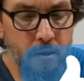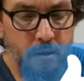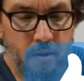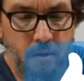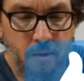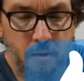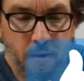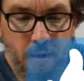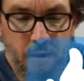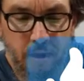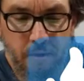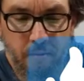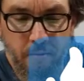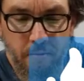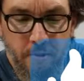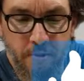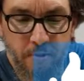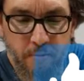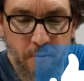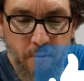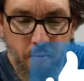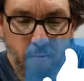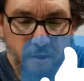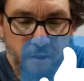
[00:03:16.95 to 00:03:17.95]
It was
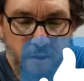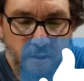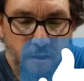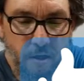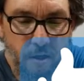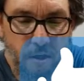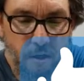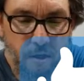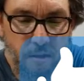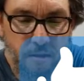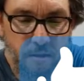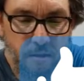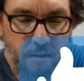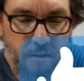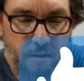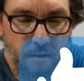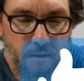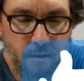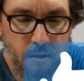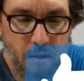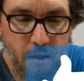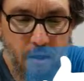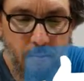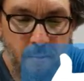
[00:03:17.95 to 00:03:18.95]
when we talked
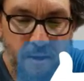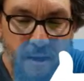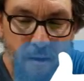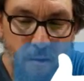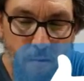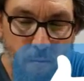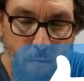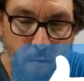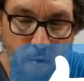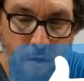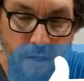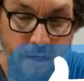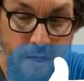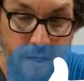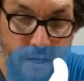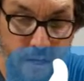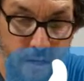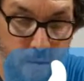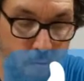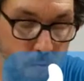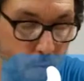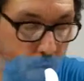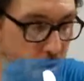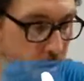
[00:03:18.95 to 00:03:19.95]
about what he
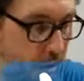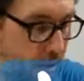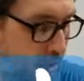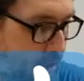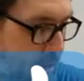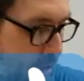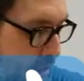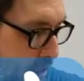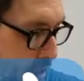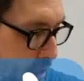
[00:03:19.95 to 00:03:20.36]
wanted that we